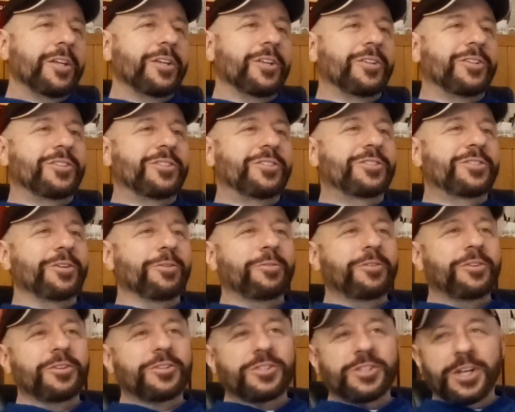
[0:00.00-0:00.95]
you
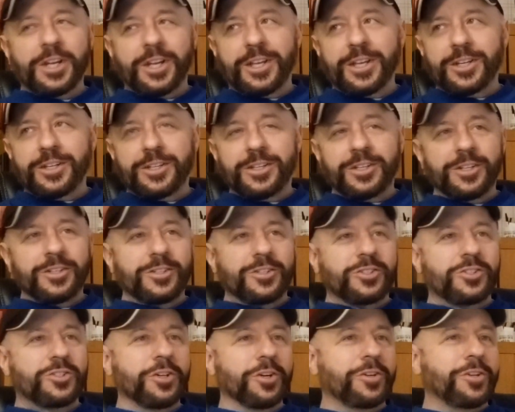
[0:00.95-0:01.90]
choke your chicken,
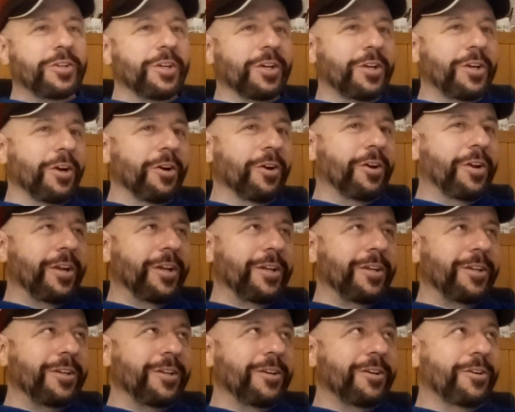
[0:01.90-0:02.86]
jerk your
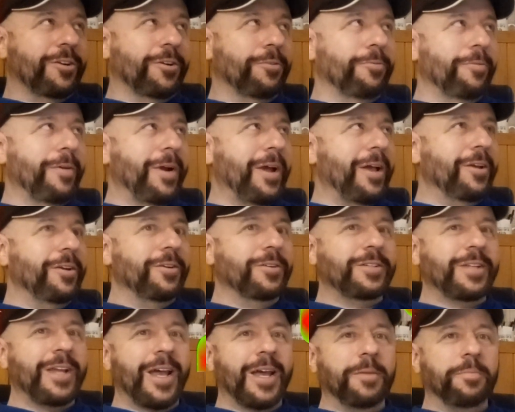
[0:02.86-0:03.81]
gherkin, corral your
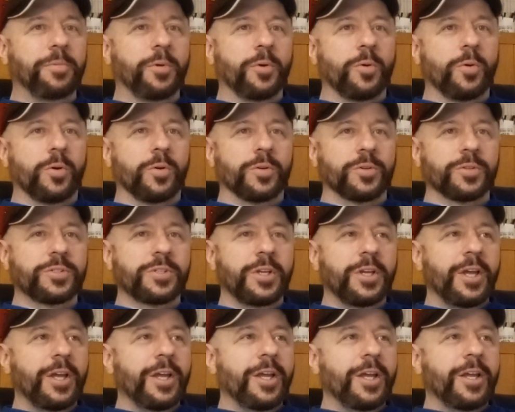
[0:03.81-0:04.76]
tadpoles,
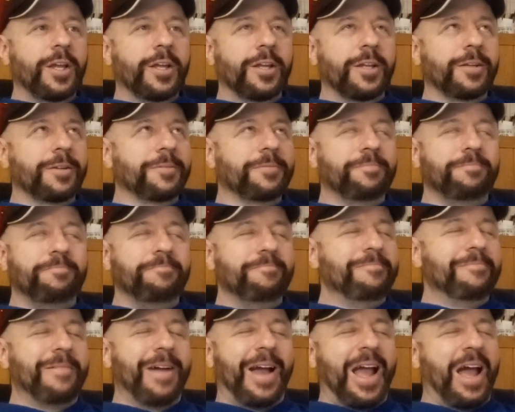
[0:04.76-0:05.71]
you
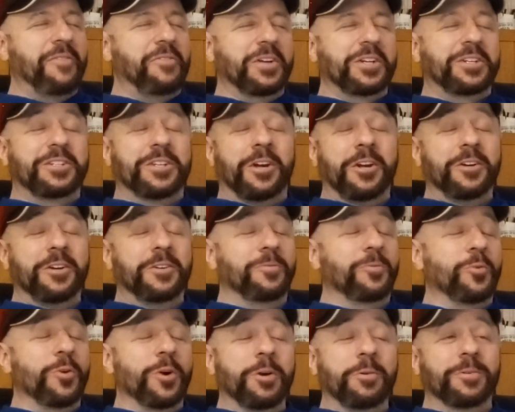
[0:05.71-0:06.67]
have a tug of
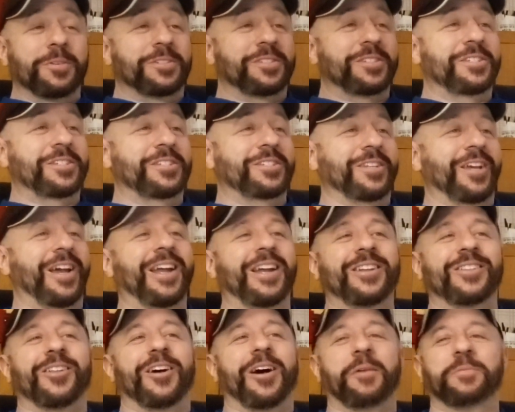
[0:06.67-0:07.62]
war with
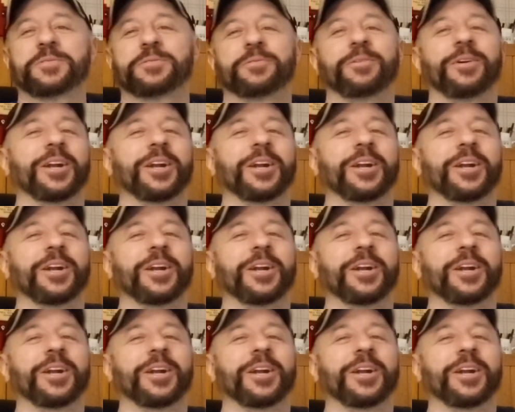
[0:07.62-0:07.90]
Cyclops,